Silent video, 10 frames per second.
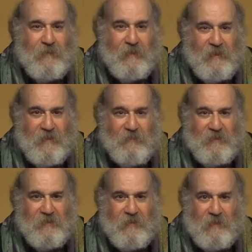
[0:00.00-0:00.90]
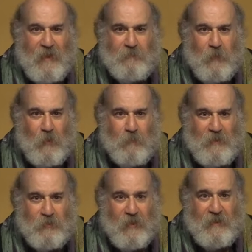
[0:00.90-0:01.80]
he invented the light bulb by
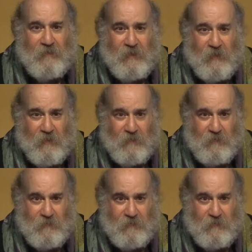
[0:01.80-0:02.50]
trial and error,